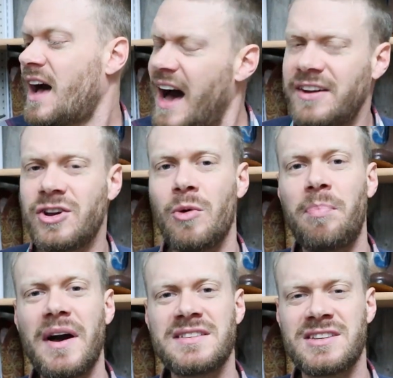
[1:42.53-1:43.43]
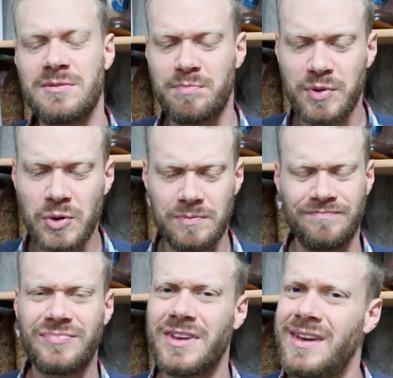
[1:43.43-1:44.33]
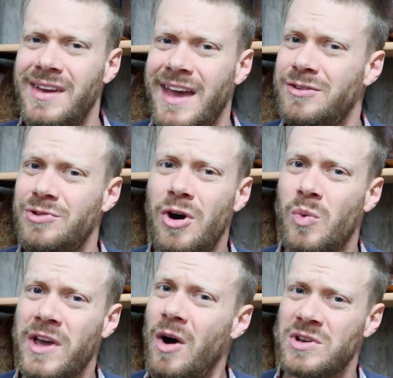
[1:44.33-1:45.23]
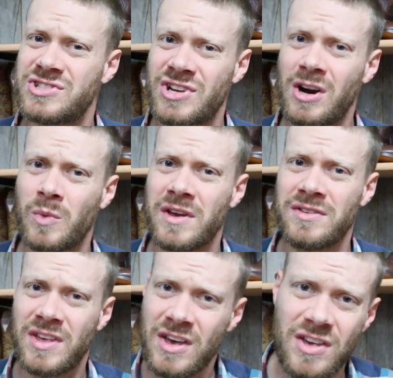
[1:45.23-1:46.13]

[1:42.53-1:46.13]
Hondo Bison boot. And you know, we always start with